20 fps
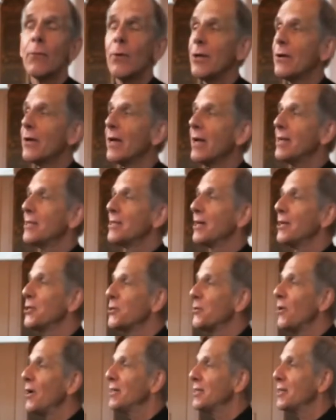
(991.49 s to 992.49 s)
Will you get it
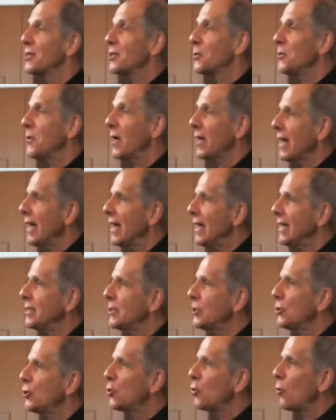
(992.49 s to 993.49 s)
done twice as quick?
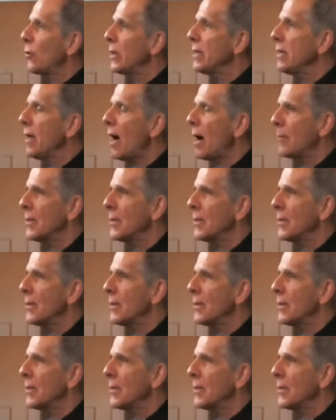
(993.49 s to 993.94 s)
It's joined